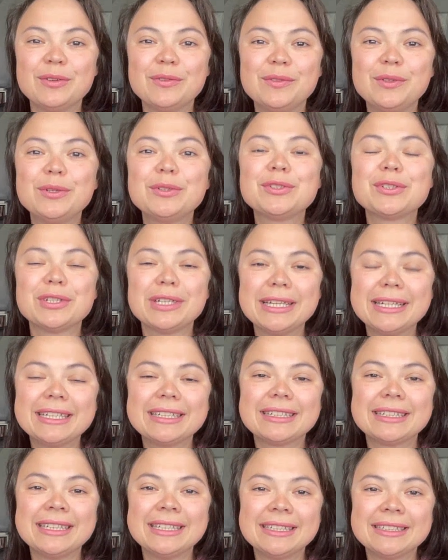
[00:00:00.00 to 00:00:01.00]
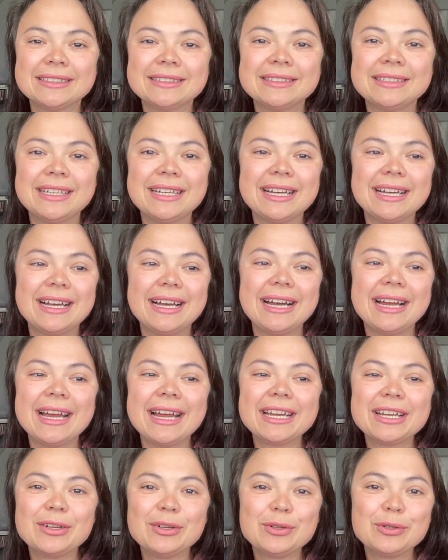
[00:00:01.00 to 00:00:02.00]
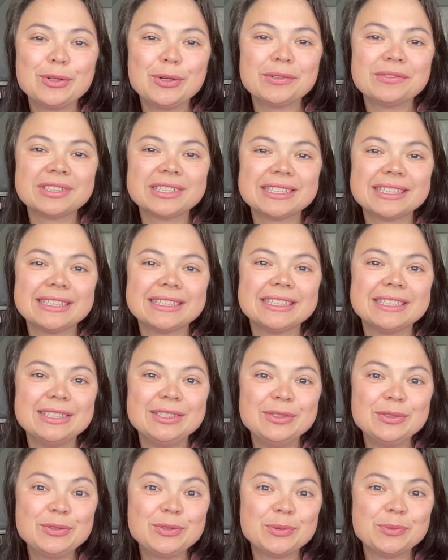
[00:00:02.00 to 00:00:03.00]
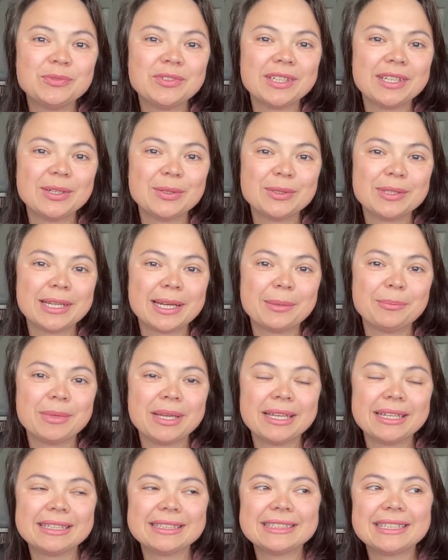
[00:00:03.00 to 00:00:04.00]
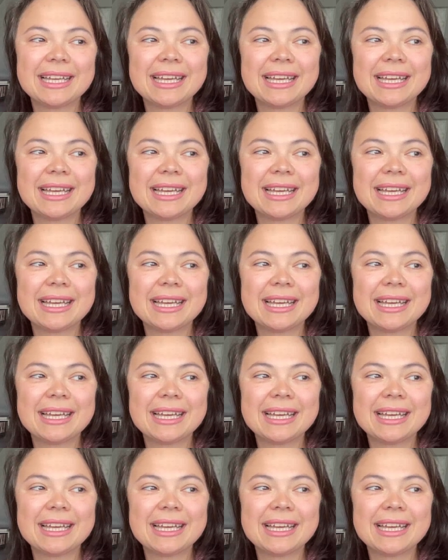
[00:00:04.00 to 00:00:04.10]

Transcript: Future linker here. I had a look over the YouTube video that I made,